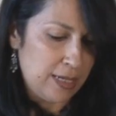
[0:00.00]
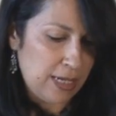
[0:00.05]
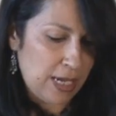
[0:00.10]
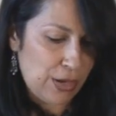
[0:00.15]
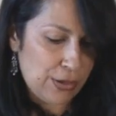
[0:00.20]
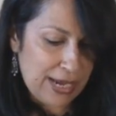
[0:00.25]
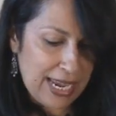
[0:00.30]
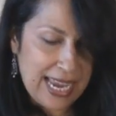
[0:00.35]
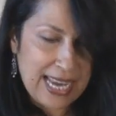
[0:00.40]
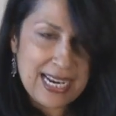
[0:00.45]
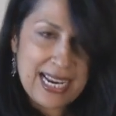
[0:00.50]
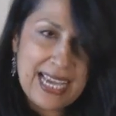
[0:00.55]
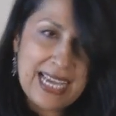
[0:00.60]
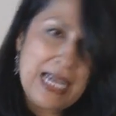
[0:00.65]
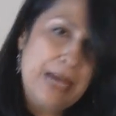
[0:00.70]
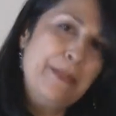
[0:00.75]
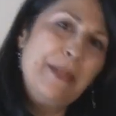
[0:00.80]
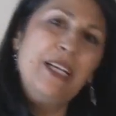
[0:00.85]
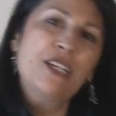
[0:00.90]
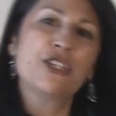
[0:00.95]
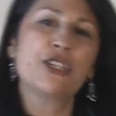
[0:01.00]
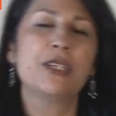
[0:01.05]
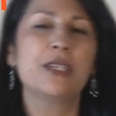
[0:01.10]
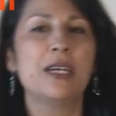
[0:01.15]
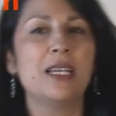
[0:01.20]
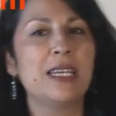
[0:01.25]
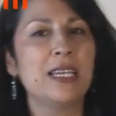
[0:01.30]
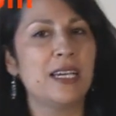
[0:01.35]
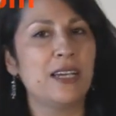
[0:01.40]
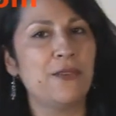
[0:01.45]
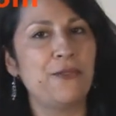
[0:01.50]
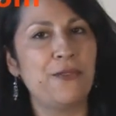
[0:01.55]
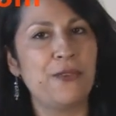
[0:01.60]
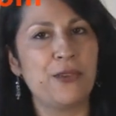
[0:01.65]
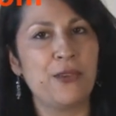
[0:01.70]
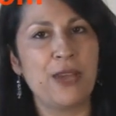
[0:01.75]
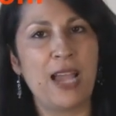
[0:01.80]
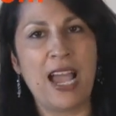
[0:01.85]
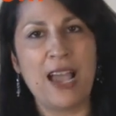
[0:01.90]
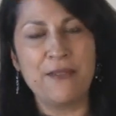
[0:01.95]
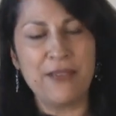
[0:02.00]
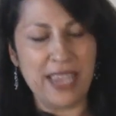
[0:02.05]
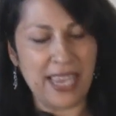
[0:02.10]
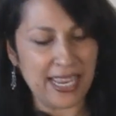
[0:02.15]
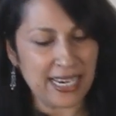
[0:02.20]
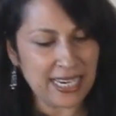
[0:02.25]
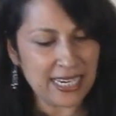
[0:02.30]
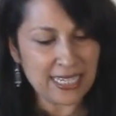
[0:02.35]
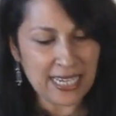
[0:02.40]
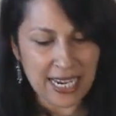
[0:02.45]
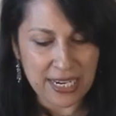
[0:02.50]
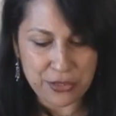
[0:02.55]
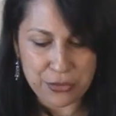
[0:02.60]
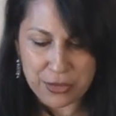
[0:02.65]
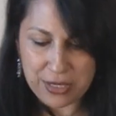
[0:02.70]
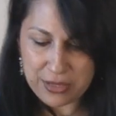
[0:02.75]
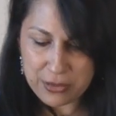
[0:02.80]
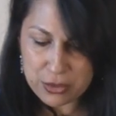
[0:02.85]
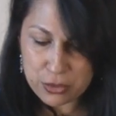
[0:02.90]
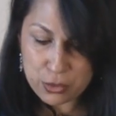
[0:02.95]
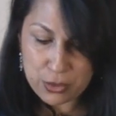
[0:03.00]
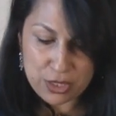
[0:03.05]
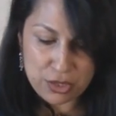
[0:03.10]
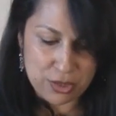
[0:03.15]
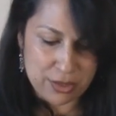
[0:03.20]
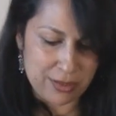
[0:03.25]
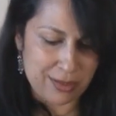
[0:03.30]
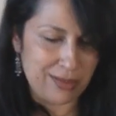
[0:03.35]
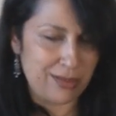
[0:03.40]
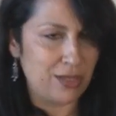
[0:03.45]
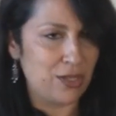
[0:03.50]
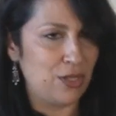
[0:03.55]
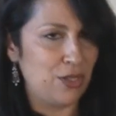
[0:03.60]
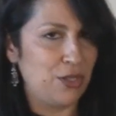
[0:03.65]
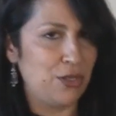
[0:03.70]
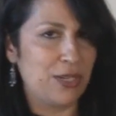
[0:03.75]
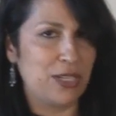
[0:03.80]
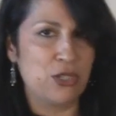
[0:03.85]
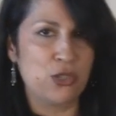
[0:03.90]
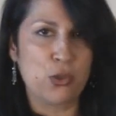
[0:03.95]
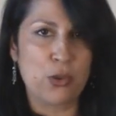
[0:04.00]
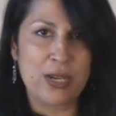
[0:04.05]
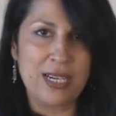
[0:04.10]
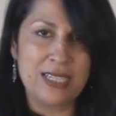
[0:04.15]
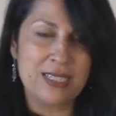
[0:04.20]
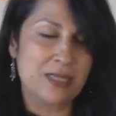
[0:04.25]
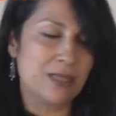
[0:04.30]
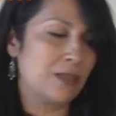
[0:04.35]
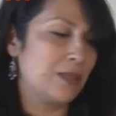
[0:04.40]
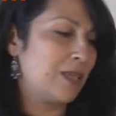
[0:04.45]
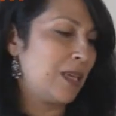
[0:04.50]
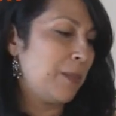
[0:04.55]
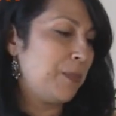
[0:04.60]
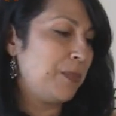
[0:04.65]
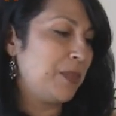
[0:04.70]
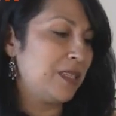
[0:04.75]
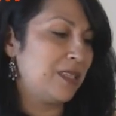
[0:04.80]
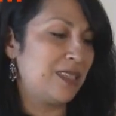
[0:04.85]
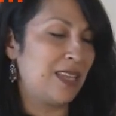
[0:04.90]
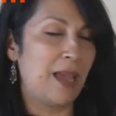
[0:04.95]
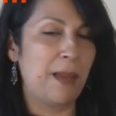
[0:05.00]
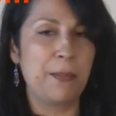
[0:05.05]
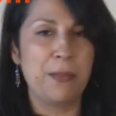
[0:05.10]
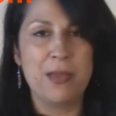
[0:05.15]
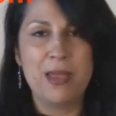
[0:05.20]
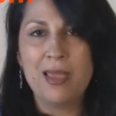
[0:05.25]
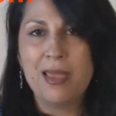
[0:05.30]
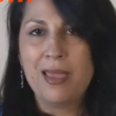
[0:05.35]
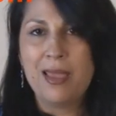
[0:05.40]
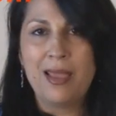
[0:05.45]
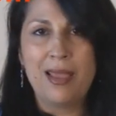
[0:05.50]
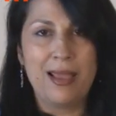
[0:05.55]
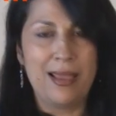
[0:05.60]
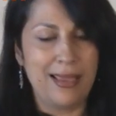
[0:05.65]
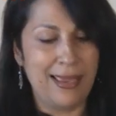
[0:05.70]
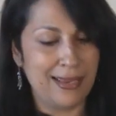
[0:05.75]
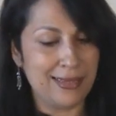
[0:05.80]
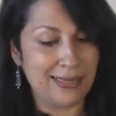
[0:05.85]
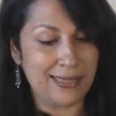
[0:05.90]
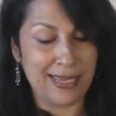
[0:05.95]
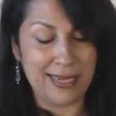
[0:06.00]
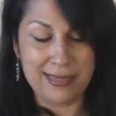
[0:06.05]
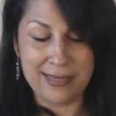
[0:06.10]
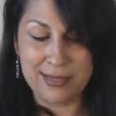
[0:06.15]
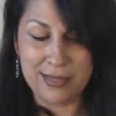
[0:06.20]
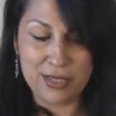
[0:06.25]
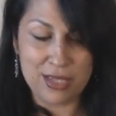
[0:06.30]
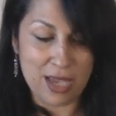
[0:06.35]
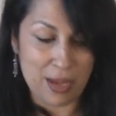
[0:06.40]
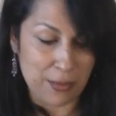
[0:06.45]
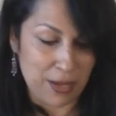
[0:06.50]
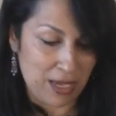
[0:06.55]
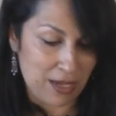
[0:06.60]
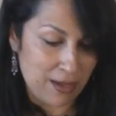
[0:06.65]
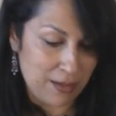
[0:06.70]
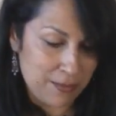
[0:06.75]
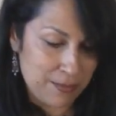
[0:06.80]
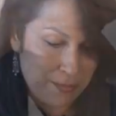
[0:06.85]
Now again, like I mentioned earlier, if you have any dietary restrictions, you can totally skip the step. It tastes yummy.